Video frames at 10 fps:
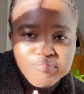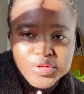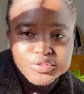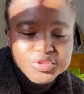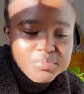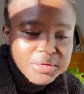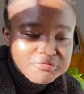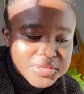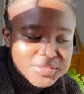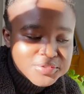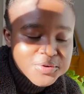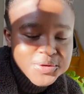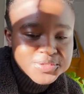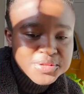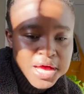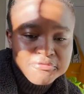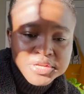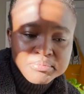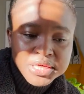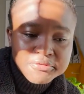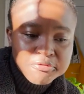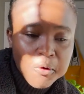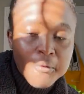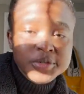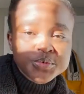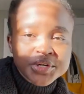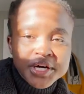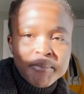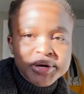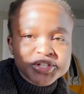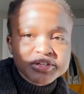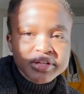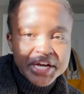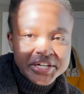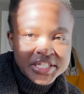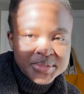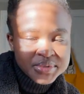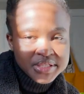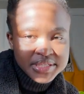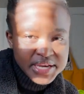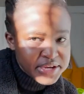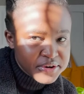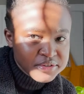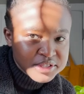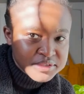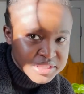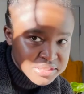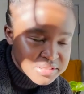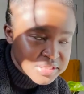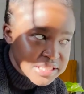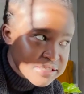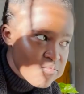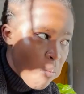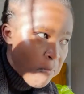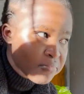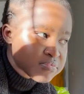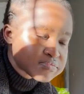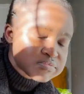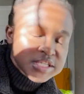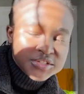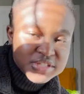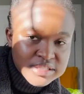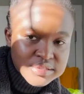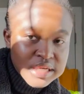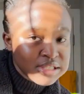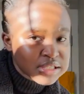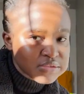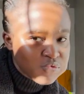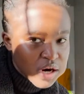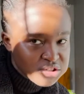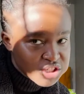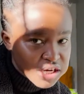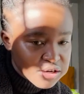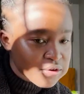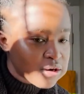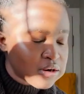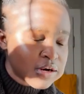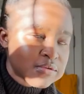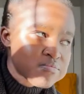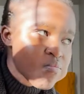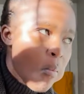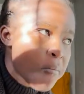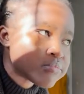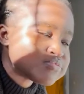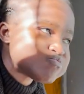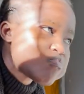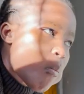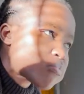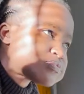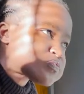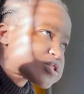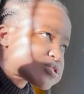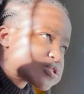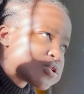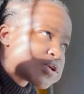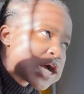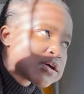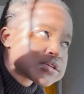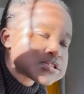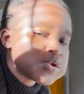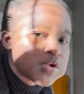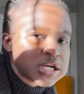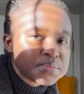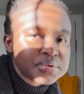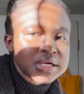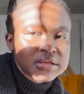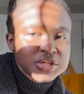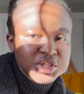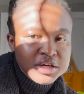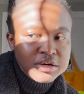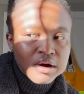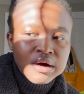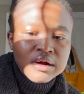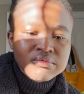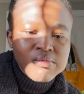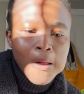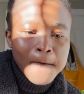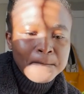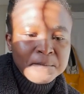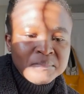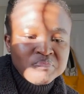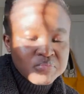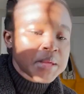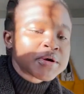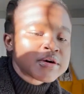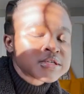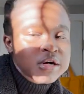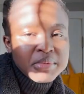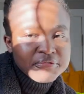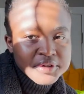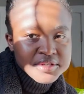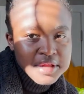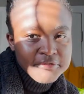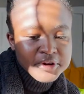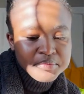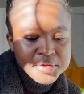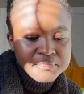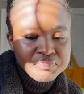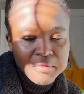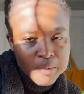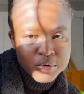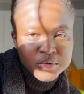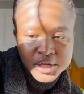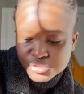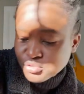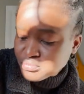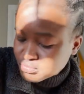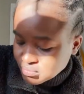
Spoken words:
So my friends always laugh at me for always wearing a bunch of layers because I get cold so easily. And as you can see, I just have one jacket on. So I honestly want to put another jacket on. So because all my friends laugh at me, I'm not going to.